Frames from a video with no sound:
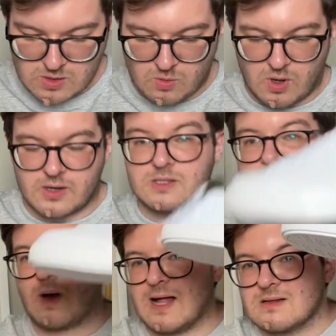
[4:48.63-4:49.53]
one as
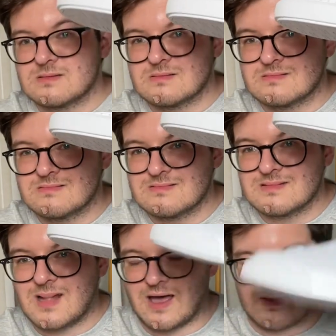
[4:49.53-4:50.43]
well,
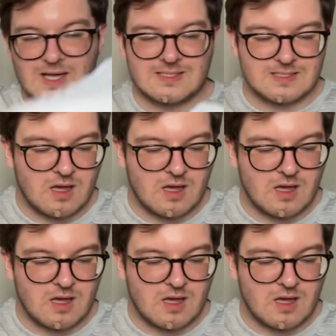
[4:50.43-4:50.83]
like this.